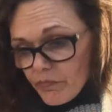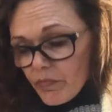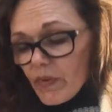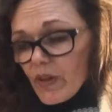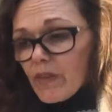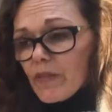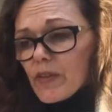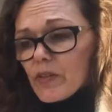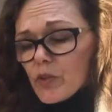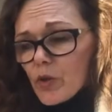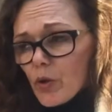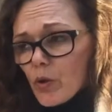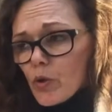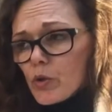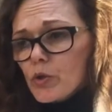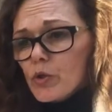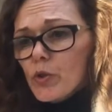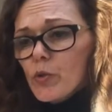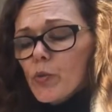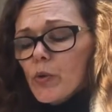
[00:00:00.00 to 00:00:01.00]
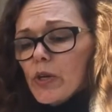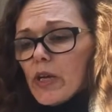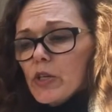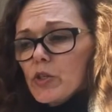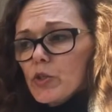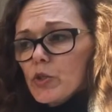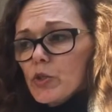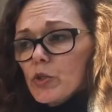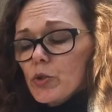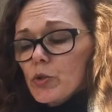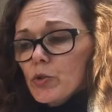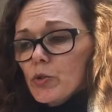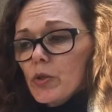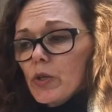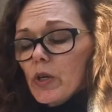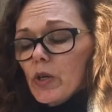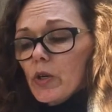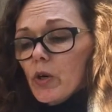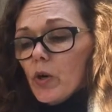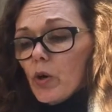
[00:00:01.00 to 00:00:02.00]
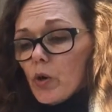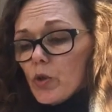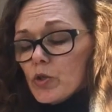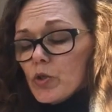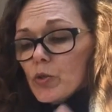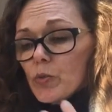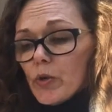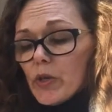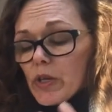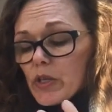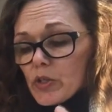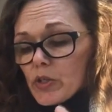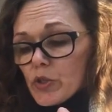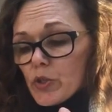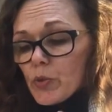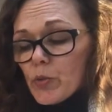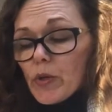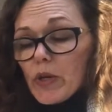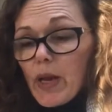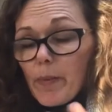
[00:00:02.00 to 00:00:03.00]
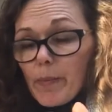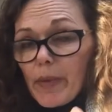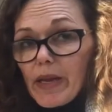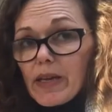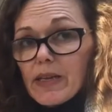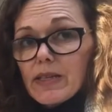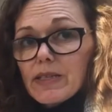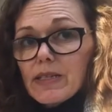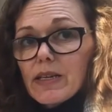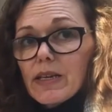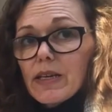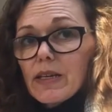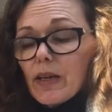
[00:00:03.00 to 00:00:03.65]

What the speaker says: That's also what I do when I meditate.